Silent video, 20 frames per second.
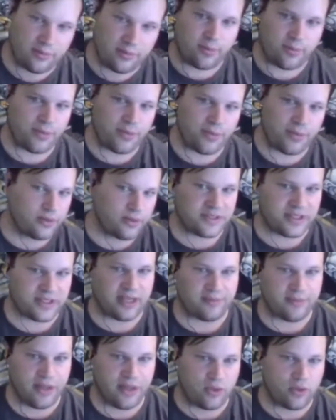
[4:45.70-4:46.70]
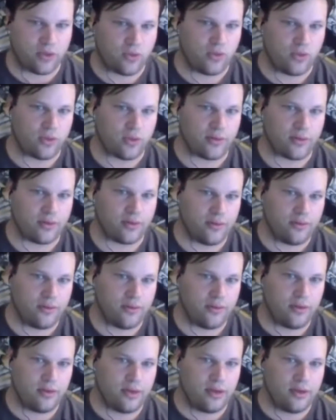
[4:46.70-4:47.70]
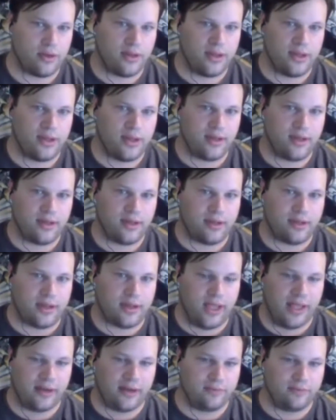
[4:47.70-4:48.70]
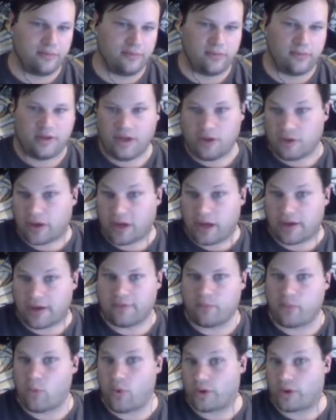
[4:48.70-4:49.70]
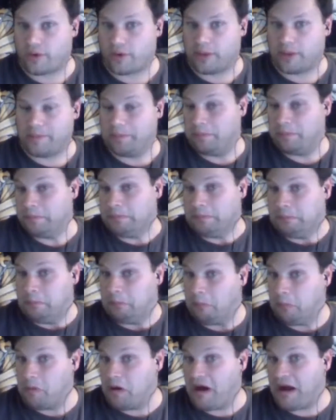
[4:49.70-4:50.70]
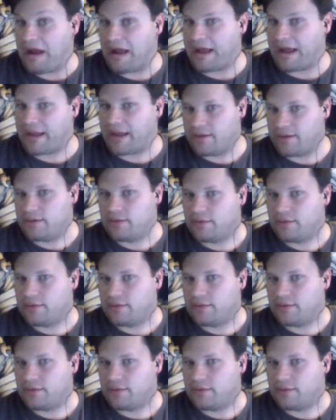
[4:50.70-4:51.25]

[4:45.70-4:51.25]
up alongside Melkor, and kind of wondering why.